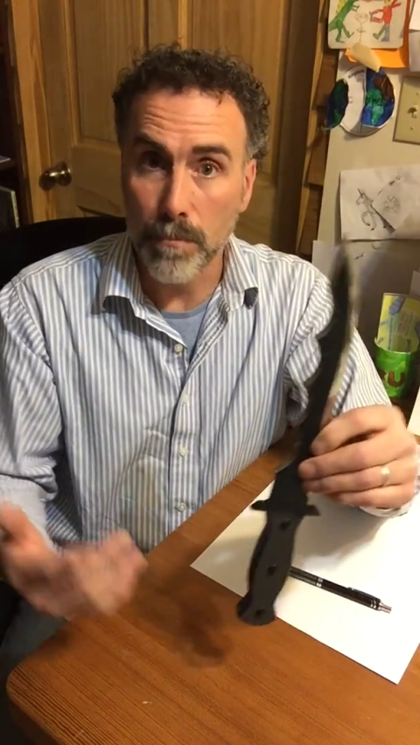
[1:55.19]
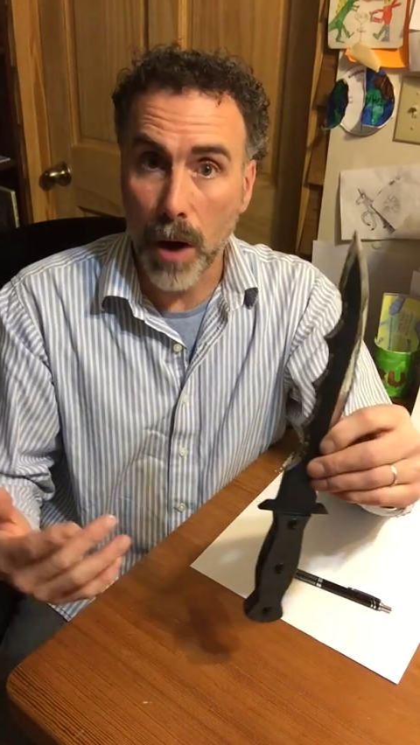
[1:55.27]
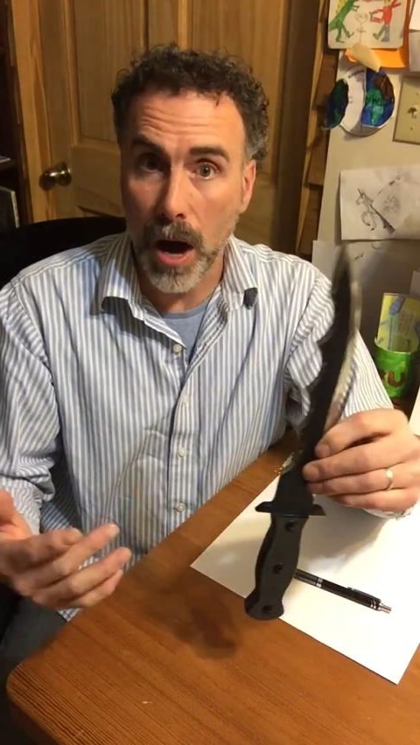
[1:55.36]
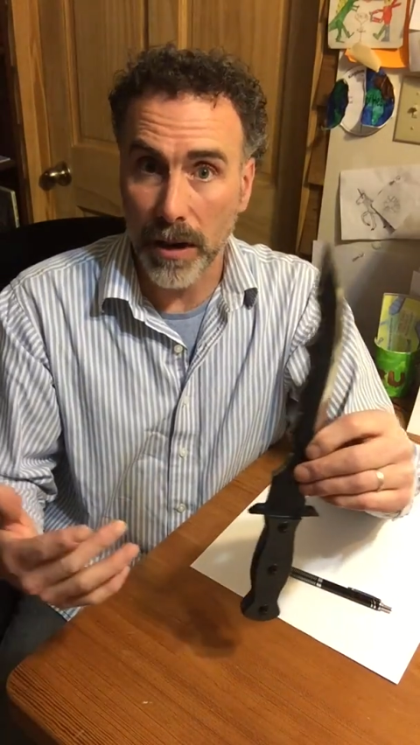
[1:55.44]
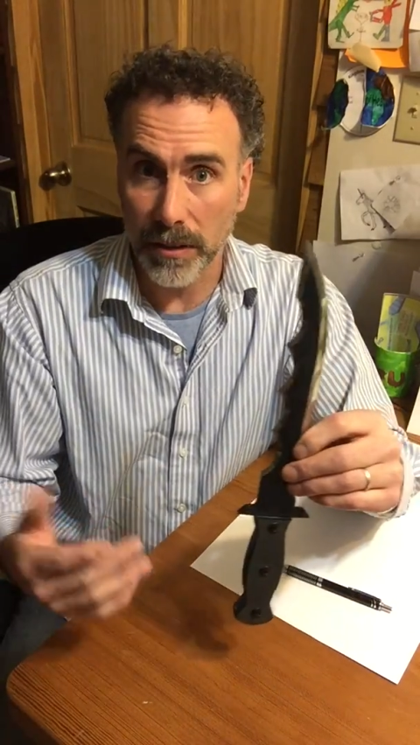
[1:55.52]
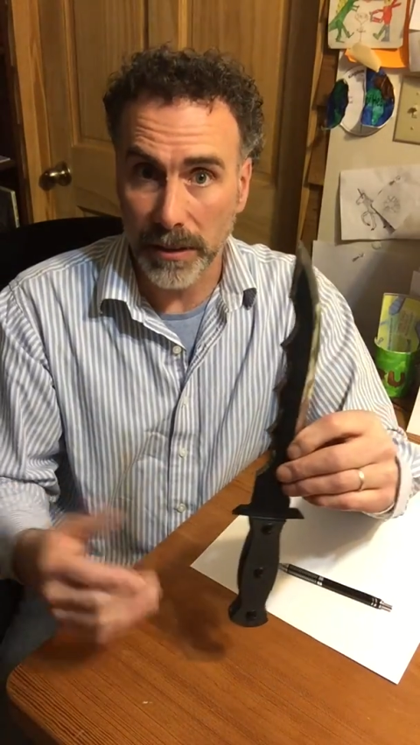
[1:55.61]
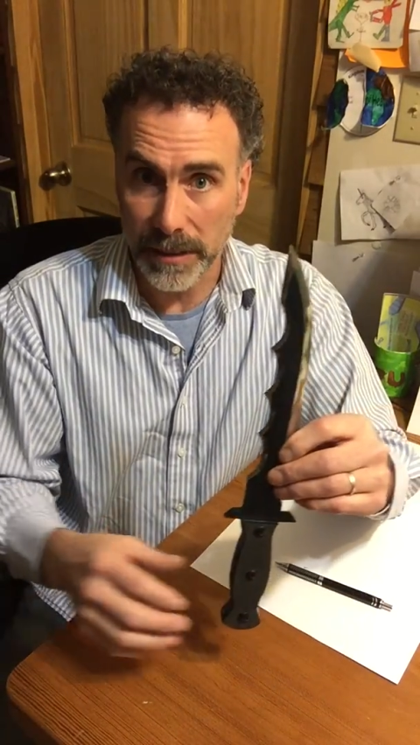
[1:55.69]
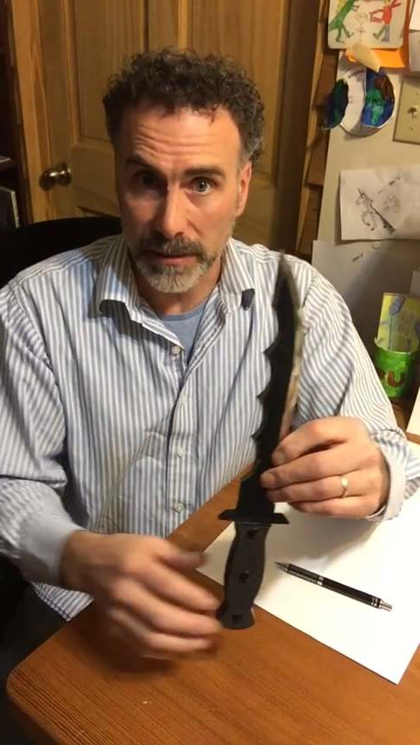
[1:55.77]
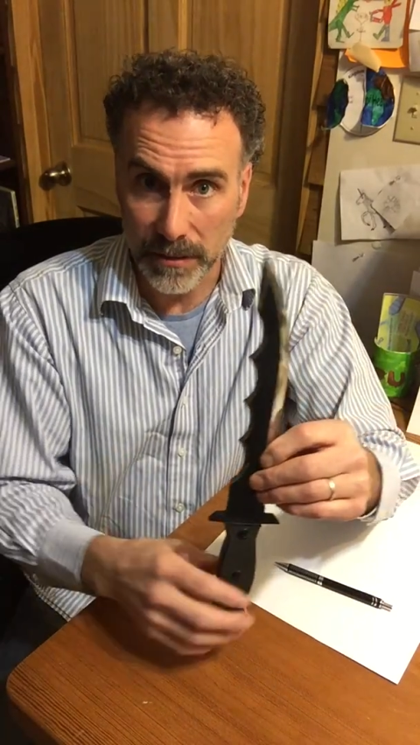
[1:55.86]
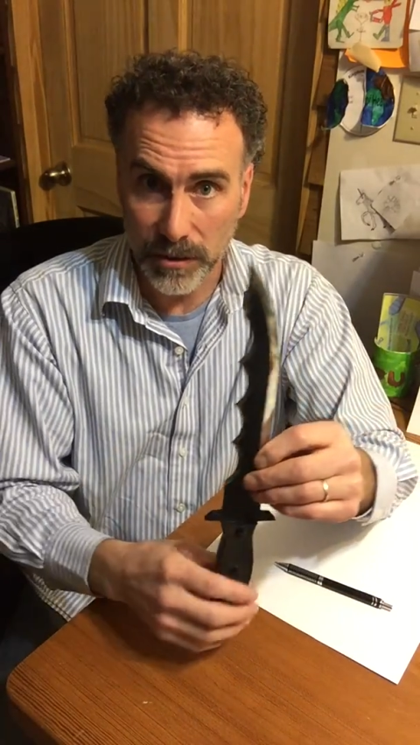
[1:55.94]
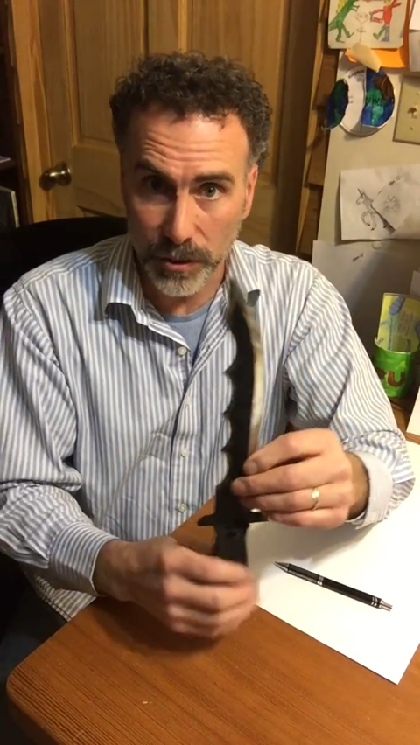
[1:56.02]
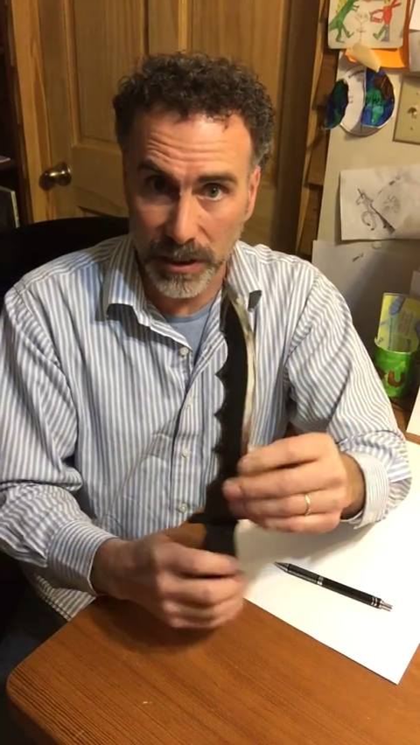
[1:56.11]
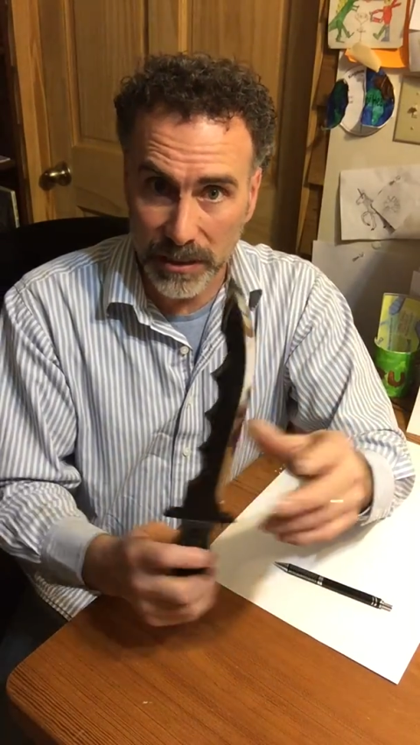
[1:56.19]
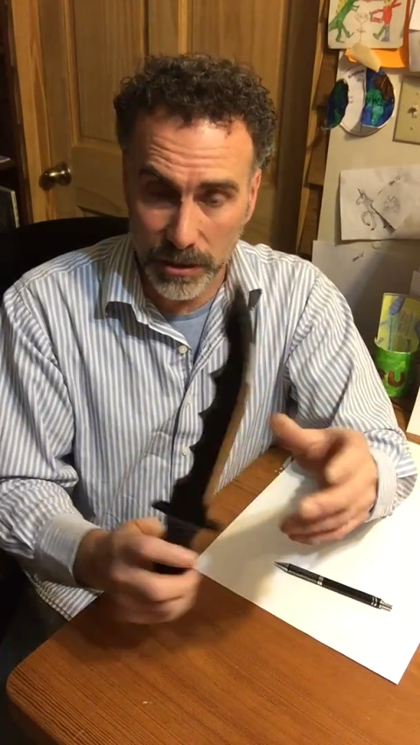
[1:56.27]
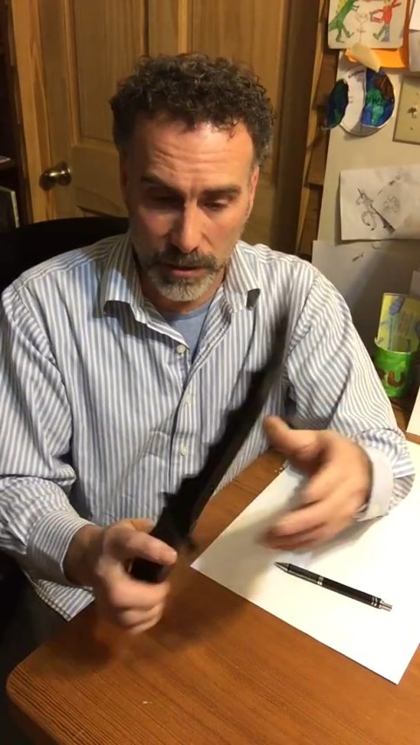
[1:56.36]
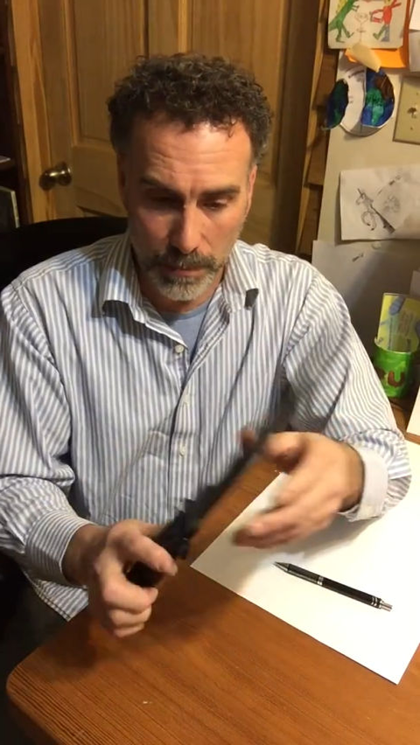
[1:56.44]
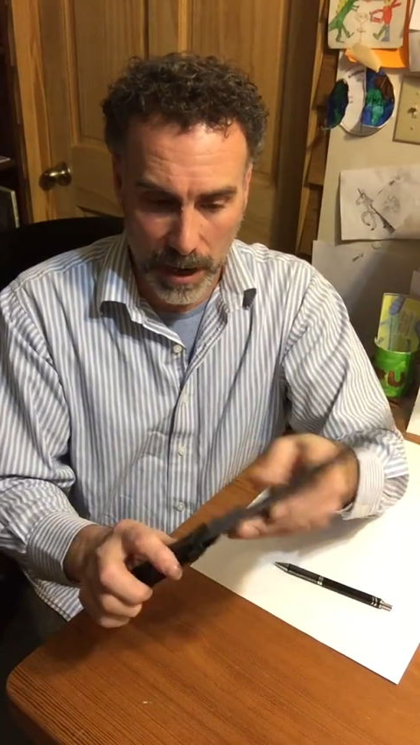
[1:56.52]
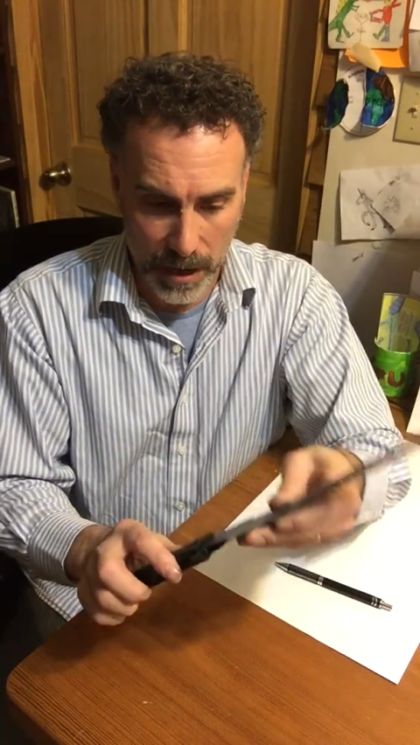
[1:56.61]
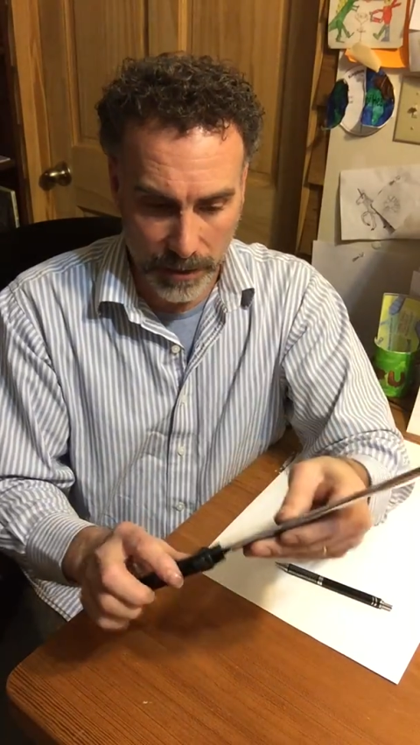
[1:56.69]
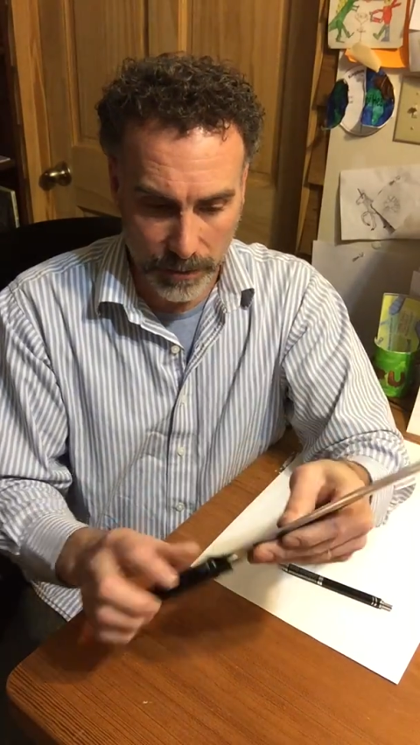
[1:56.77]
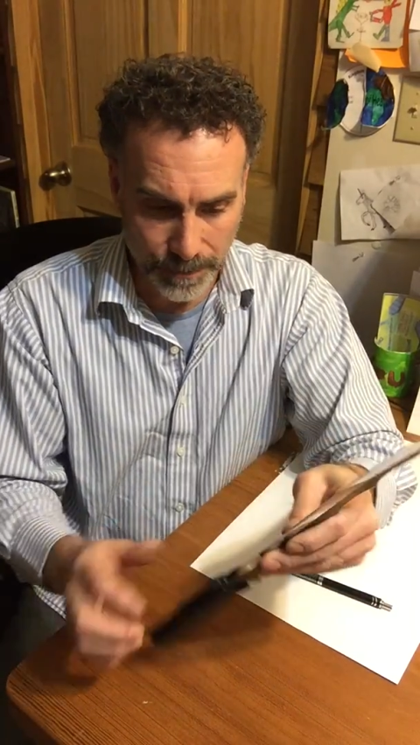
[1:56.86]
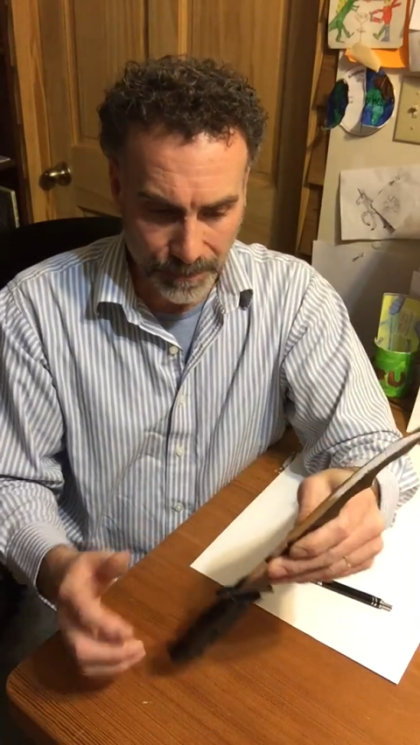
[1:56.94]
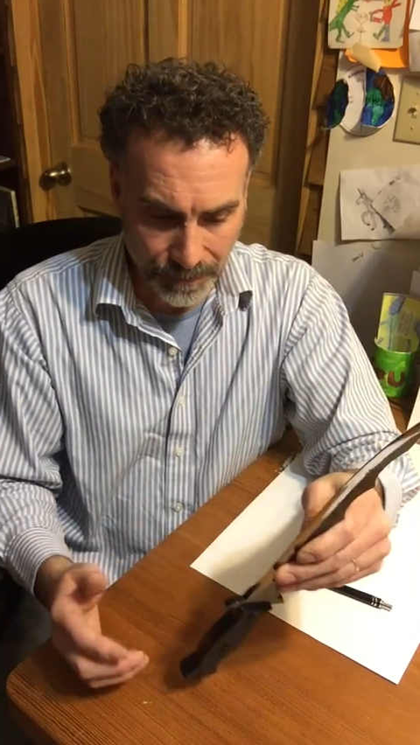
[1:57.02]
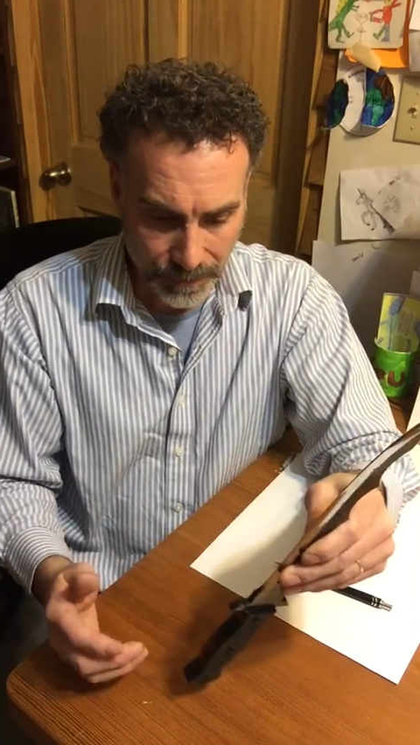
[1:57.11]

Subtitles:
modeling. So this is a model.